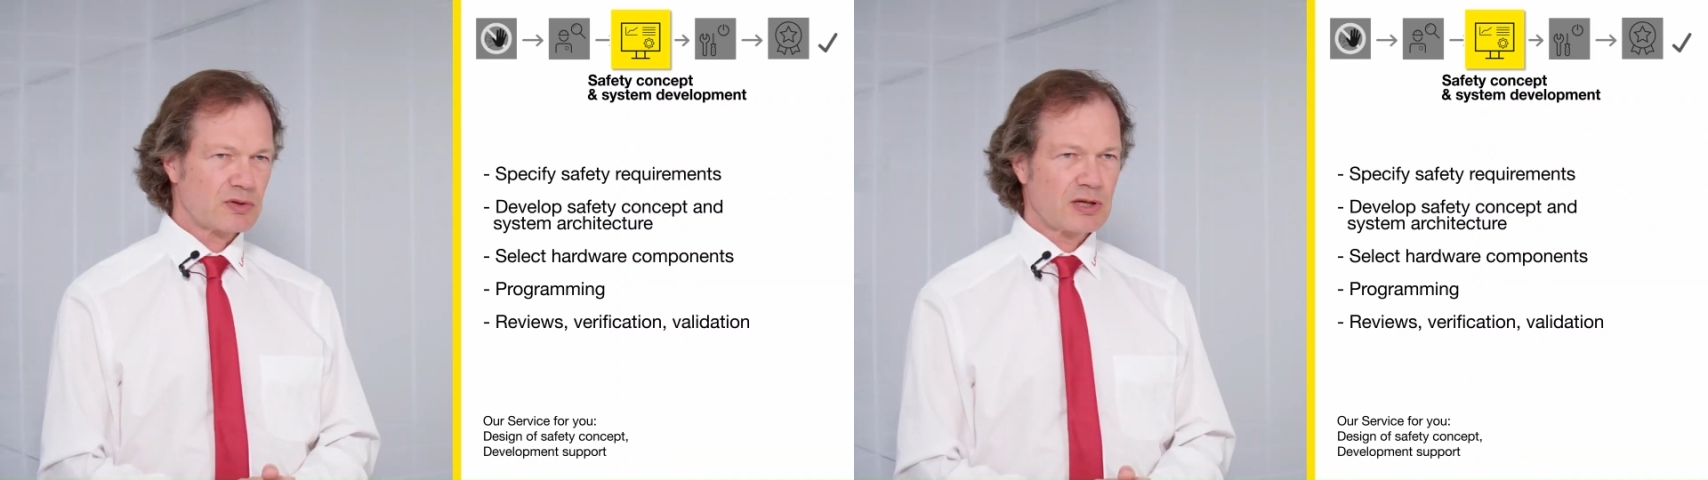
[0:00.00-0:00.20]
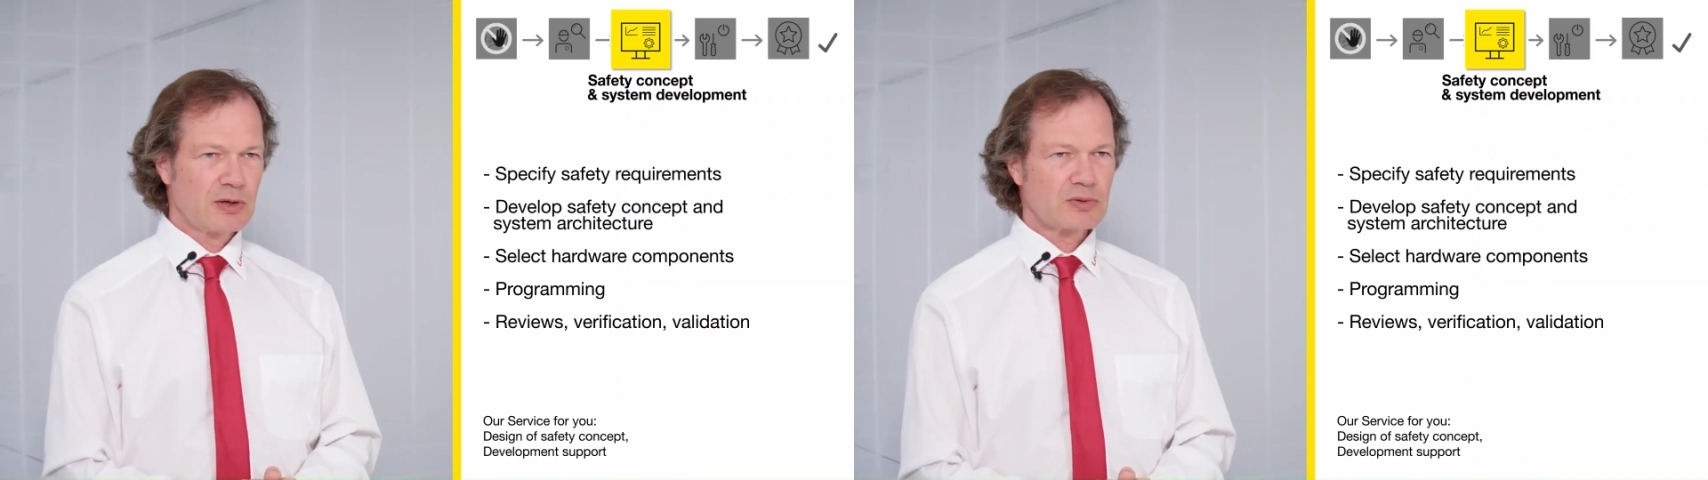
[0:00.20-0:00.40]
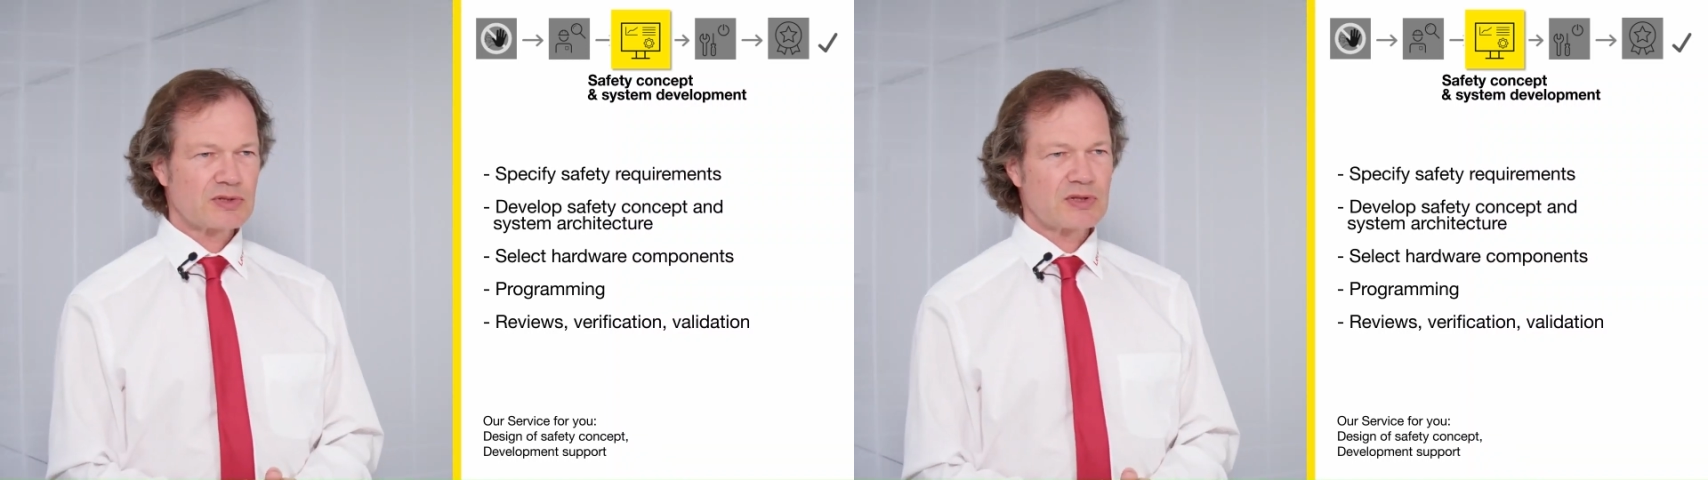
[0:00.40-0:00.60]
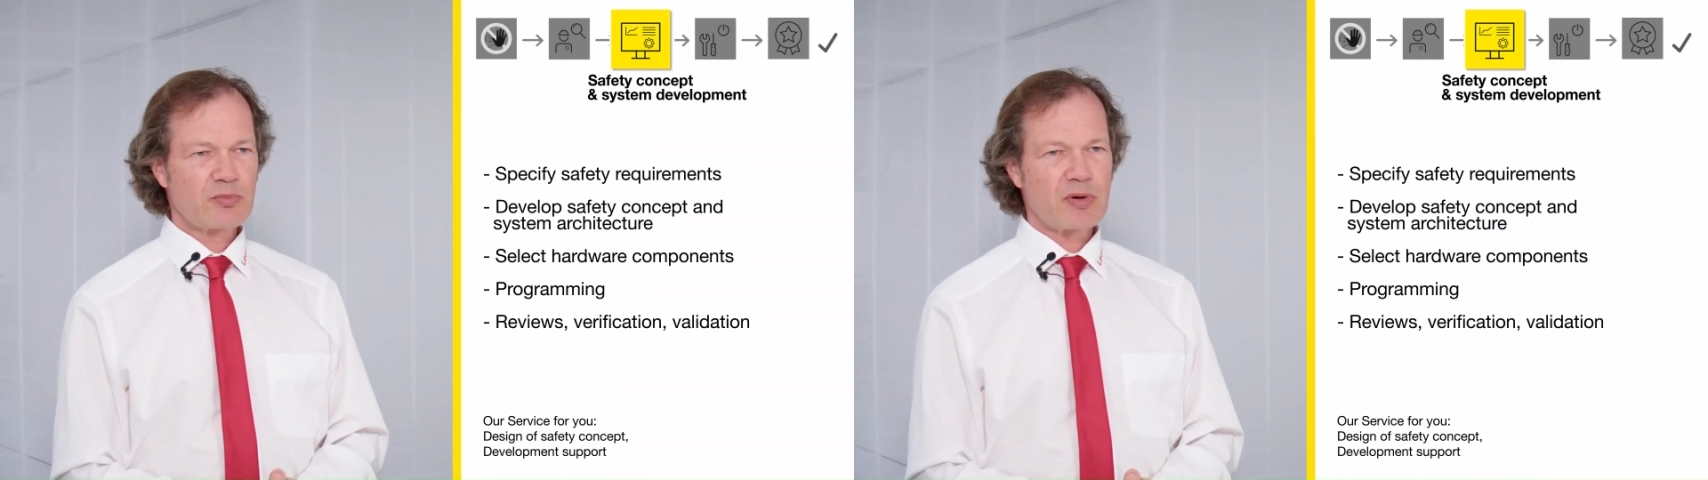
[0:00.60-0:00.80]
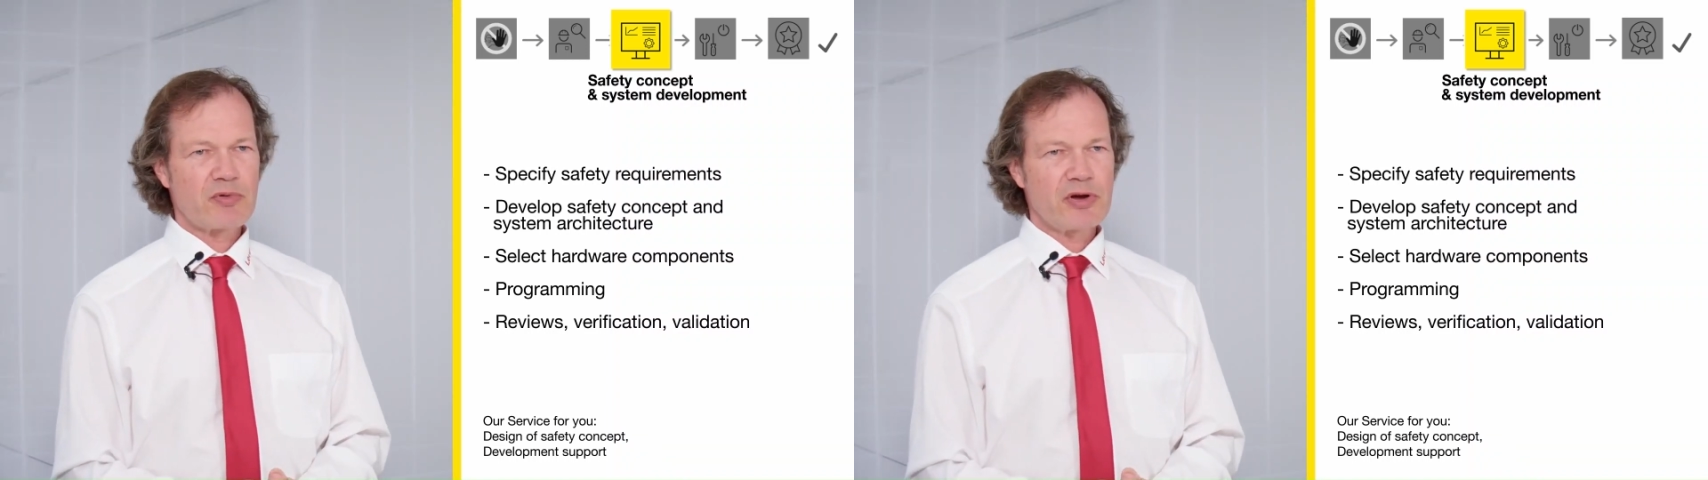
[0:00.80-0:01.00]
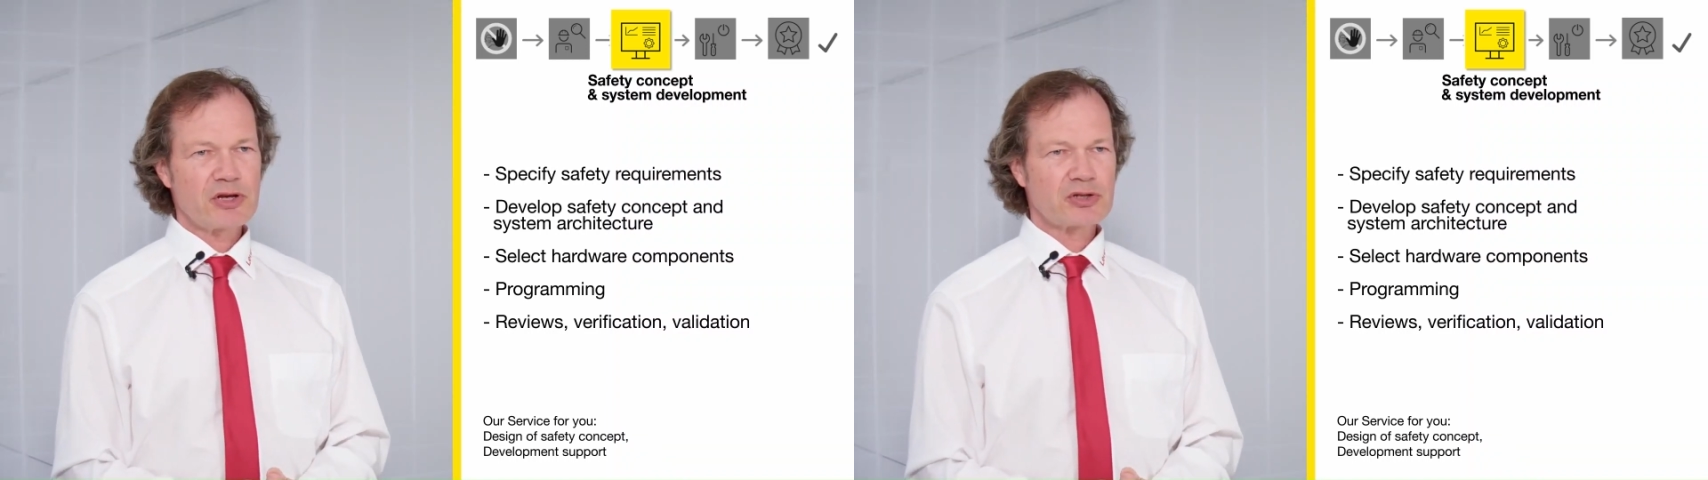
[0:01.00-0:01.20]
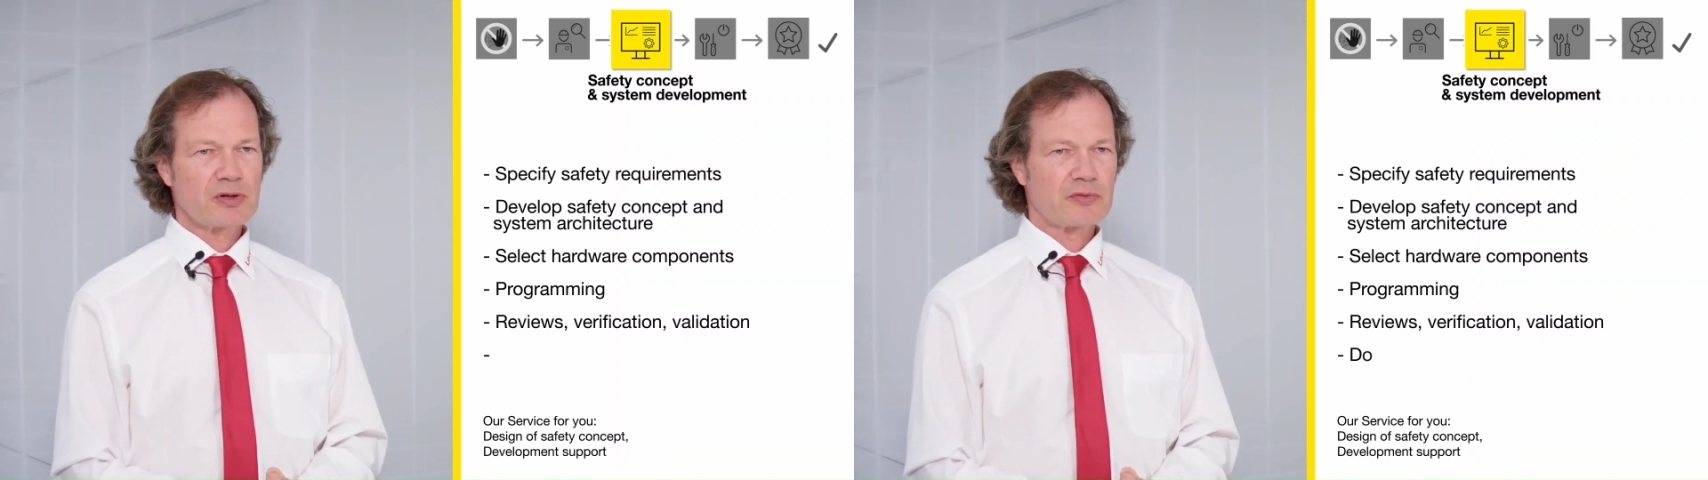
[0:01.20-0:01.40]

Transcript: includes the preparation